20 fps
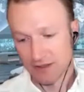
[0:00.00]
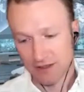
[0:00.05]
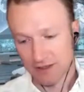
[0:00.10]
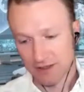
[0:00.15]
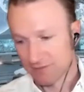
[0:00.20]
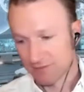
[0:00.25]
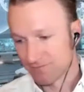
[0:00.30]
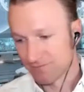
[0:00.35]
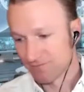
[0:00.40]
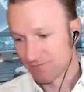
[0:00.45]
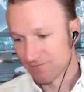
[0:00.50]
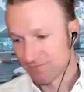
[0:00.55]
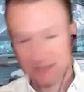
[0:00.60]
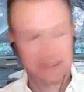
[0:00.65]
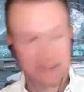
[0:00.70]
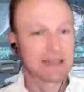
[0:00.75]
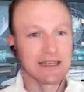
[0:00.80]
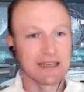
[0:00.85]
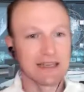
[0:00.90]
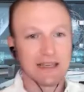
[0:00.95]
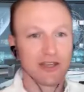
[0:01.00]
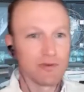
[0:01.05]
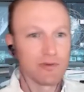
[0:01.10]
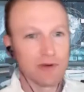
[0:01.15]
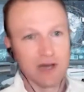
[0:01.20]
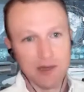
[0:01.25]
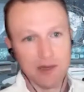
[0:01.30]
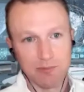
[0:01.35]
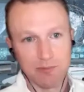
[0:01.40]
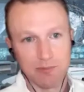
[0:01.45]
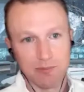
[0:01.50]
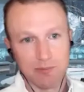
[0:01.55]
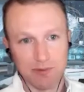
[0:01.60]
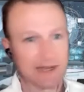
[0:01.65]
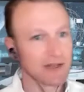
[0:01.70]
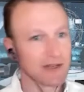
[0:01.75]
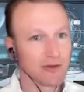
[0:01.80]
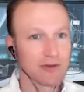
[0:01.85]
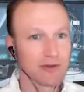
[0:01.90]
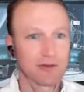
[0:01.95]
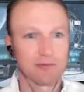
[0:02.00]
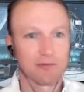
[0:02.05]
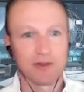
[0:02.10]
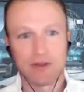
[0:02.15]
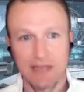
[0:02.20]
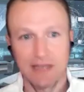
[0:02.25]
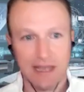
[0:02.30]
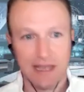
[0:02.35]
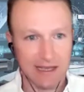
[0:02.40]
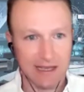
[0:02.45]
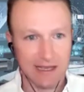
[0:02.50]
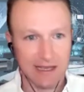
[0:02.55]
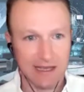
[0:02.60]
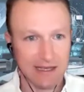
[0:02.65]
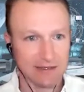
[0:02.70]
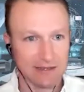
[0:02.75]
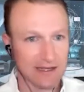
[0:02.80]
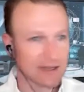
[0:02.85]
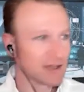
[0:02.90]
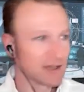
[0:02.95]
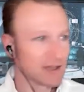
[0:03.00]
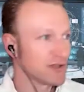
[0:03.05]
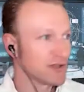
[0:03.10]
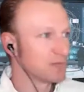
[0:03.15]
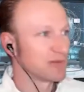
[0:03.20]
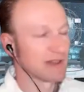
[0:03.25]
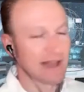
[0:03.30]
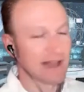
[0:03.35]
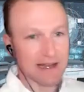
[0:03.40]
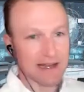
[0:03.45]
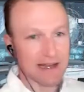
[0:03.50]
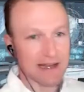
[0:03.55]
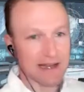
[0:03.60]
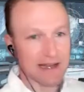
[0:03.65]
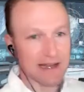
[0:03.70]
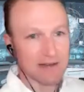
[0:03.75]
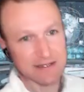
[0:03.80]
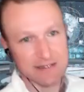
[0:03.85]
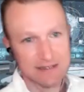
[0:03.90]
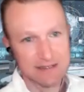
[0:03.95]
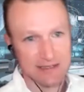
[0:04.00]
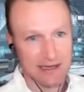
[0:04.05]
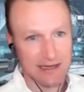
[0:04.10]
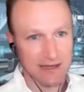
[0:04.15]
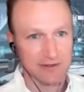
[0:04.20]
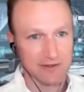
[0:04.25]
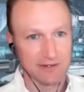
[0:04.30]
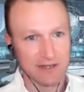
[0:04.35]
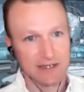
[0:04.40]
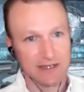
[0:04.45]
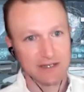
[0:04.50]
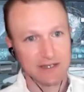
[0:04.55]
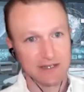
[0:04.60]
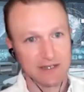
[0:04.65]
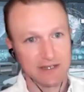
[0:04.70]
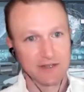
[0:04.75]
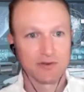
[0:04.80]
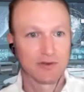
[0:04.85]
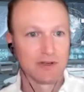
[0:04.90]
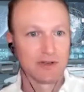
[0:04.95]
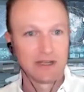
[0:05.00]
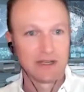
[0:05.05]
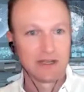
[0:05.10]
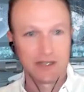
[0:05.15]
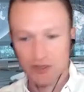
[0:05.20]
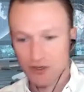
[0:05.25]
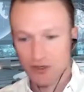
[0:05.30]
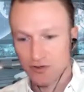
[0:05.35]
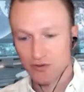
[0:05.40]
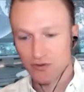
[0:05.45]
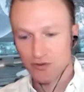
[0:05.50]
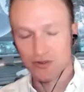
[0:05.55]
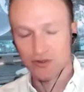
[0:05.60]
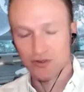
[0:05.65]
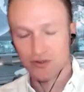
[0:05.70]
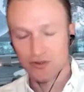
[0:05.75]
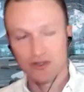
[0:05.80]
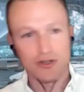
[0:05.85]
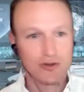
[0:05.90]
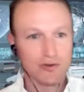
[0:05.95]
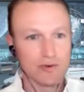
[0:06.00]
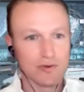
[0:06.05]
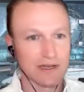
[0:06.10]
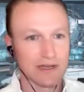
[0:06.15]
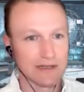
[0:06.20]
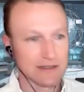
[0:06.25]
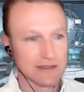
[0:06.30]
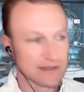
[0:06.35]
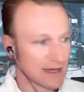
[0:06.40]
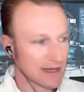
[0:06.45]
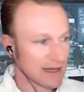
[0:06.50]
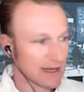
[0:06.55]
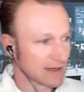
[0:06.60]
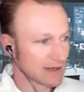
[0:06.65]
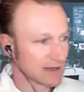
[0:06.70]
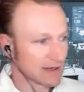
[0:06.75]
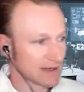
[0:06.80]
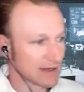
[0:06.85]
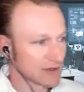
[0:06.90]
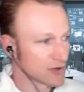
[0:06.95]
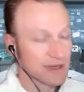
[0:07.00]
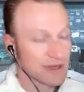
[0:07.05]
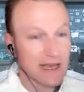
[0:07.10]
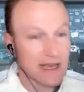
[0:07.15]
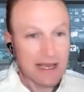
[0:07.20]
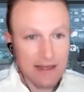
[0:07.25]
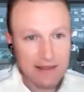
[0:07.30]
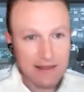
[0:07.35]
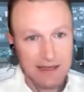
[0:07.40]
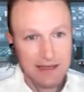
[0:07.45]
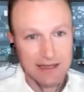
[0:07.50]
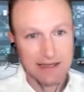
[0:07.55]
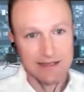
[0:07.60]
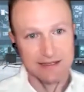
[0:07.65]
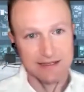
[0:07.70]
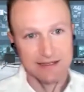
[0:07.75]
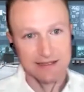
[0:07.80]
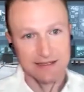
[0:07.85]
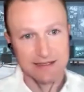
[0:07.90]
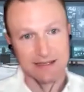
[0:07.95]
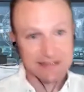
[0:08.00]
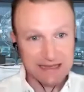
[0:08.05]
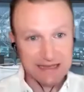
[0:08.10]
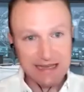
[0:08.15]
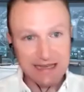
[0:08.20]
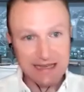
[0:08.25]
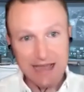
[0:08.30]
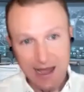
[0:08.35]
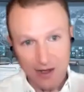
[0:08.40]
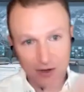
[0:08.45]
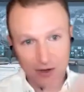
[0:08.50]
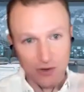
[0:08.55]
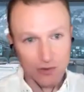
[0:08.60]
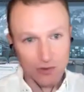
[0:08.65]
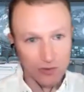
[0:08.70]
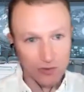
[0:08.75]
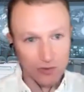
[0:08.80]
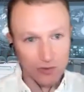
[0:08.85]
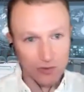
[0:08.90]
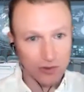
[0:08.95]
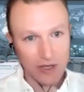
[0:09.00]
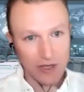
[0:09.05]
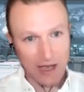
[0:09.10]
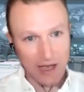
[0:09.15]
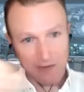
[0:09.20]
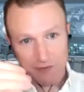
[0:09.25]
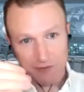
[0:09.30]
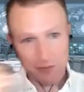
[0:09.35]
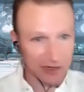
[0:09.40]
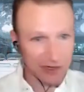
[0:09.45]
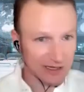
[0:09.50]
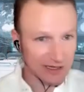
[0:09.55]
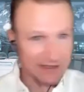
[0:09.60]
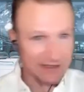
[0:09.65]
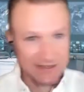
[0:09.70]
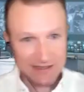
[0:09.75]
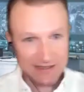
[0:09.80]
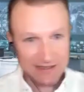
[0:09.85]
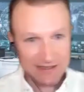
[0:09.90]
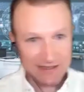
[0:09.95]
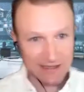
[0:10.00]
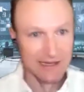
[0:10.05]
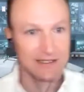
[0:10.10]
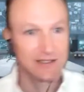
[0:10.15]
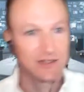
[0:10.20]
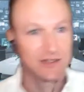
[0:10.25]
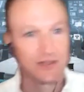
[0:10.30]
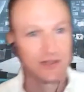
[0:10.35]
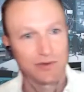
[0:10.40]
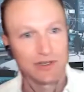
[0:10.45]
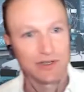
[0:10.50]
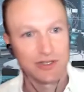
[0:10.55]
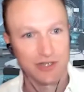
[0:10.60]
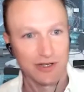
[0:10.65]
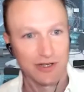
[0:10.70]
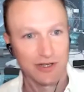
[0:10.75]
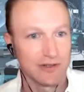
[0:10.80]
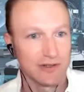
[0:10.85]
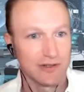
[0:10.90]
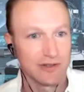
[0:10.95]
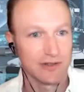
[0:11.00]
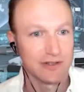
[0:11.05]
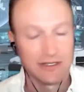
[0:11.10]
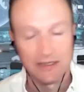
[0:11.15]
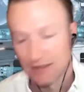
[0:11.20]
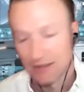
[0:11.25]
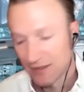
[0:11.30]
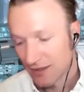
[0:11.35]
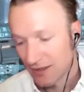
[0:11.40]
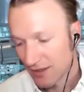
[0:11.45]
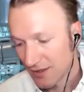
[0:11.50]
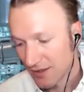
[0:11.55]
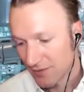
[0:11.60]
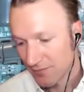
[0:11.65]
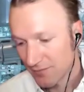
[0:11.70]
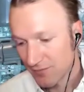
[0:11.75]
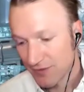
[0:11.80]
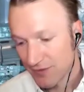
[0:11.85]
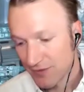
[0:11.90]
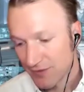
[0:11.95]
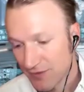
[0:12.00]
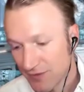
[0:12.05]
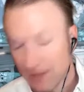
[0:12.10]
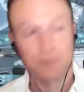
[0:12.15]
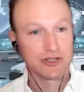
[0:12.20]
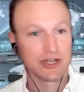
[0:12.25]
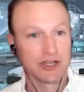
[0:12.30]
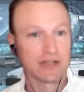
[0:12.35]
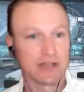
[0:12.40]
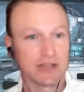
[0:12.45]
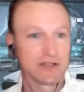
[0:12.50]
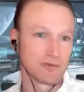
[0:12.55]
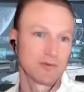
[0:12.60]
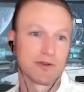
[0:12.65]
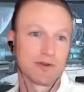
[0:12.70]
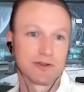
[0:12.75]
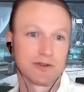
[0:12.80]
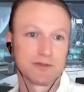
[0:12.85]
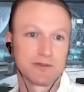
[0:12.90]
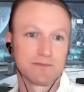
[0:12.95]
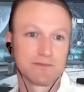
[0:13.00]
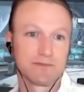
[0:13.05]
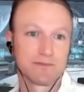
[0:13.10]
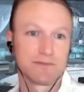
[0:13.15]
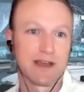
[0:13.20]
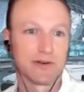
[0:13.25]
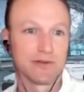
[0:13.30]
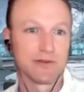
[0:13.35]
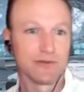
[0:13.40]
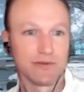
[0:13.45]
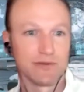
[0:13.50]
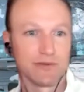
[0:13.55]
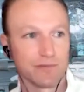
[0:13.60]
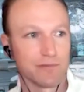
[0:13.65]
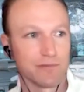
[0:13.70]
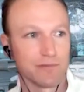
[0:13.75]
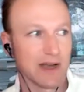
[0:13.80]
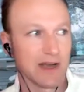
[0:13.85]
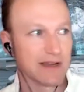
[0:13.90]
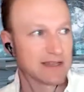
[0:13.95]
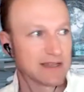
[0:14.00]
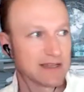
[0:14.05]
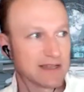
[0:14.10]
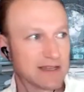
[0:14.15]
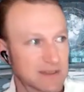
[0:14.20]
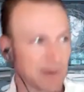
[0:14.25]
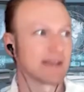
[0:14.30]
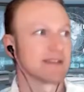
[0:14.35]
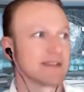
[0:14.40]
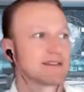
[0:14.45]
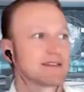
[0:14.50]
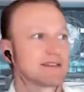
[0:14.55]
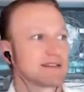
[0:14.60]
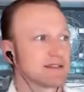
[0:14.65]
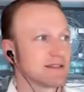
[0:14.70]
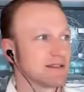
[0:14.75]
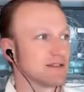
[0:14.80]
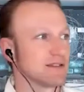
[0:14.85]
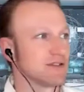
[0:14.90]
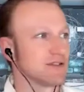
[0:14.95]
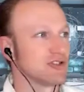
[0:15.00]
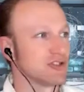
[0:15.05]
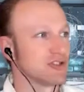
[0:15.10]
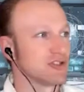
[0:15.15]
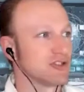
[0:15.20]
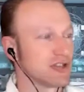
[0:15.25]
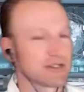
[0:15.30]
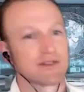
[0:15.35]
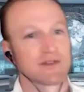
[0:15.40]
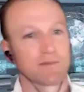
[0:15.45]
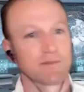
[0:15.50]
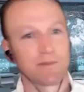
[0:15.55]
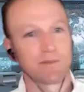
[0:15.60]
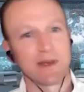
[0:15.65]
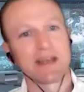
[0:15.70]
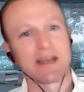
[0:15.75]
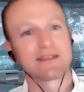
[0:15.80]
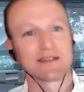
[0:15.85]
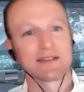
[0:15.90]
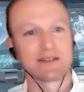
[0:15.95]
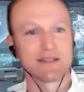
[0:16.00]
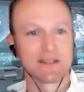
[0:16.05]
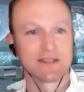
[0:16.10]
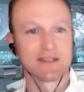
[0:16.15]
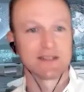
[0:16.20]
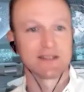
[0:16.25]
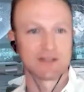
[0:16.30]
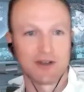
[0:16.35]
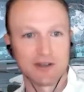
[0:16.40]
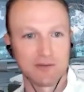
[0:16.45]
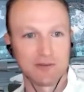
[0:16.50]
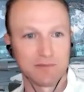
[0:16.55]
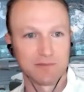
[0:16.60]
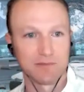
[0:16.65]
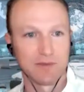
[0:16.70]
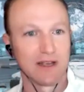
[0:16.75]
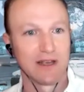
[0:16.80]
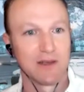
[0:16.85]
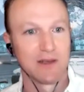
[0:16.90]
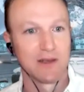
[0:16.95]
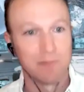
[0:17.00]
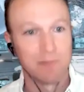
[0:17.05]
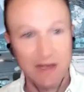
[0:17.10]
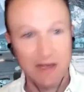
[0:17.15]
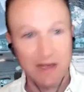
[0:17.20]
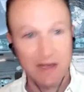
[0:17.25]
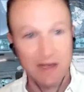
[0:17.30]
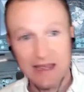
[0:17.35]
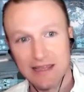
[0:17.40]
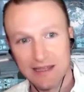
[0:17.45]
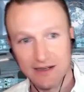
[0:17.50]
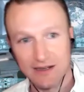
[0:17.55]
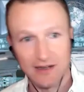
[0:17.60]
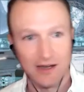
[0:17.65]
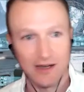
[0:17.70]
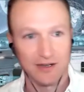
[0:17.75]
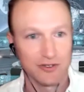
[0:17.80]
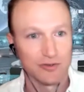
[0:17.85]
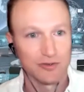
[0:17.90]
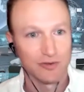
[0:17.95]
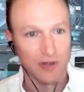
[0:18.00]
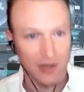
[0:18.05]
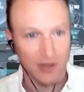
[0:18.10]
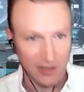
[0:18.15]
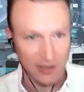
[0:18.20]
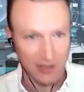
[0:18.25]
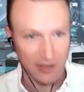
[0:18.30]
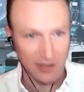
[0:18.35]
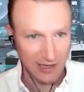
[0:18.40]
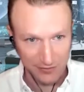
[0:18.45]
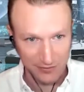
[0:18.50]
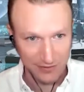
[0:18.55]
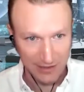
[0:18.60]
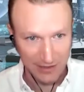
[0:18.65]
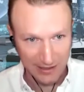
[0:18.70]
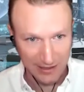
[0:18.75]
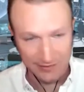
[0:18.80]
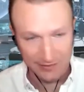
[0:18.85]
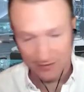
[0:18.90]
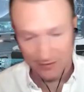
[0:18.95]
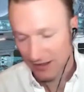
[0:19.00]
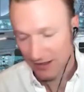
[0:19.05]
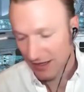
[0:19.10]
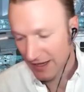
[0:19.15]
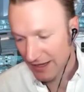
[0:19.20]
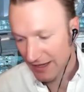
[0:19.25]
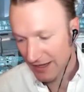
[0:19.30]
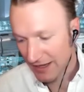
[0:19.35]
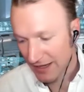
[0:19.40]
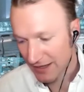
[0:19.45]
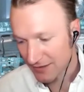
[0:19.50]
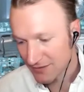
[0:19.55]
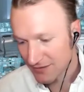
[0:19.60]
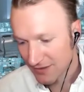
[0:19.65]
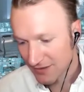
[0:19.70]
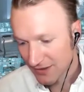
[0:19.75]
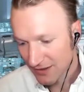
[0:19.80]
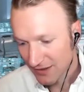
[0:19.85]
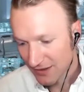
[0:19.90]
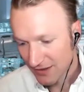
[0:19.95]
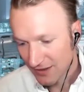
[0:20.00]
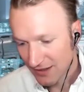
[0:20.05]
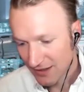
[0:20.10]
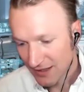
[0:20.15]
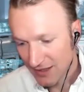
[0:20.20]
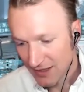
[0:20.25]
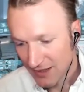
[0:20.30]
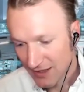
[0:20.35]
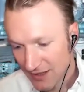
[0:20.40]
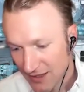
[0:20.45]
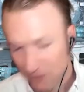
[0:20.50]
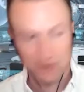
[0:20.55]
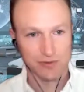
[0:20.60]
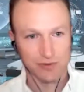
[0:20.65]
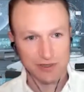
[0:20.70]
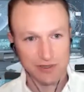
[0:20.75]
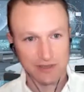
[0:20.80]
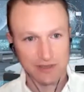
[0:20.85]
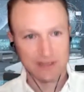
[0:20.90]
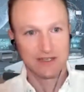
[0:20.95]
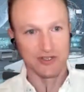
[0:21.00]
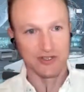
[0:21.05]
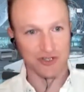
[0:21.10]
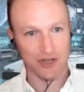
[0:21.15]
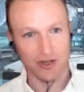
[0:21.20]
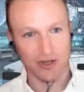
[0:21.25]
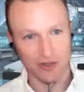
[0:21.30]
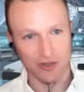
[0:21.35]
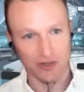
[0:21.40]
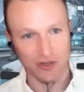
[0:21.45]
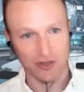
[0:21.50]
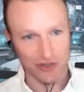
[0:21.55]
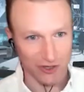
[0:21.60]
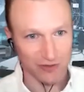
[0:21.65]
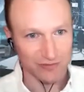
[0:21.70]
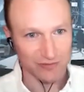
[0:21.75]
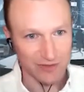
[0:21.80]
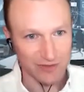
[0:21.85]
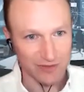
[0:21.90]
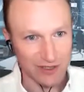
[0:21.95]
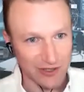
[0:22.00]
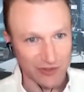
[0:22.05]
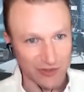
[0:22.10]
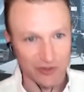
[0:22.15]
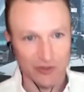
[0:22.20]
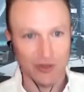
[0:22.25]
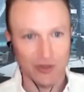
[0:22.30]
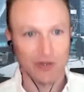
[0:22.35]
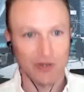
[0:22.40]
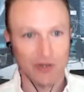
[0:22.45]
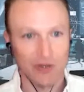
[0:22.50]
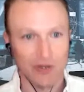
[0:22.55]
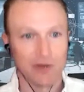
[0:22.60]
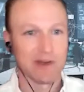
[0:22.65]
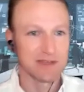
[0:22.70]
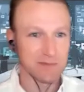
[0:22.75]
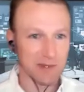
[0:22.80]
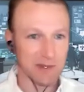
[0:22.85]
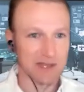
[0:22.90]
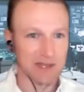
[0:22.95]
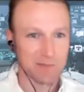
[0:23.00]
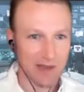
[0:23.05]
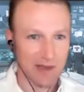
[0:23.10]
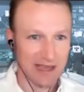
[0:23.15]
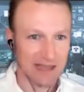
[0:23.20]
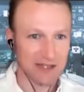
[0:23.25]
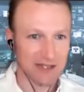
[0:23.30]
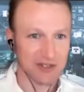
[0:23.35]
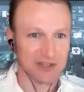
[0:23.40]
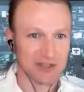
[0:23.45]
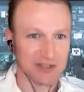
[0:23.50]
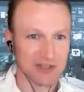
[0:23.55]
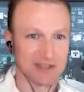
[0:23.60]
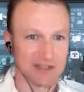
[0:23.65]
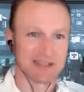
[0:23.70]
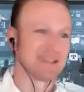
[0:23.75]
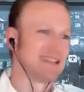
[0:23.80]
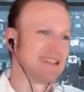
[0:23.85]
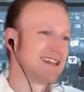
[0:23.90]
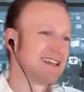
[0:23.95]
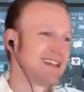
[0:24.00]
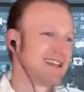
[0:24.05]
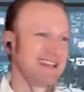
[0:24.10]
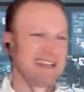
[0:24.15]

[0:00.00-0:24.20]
um, syncing you up, letting you communicate, letting you plan events together, letting you, you know, do and and create things and see how everybody is connected to each other. Um, then it would change the world. Now, MySpace just basically started baking not too long after that, and it was really a junk show. You know, you go to MySpace pages and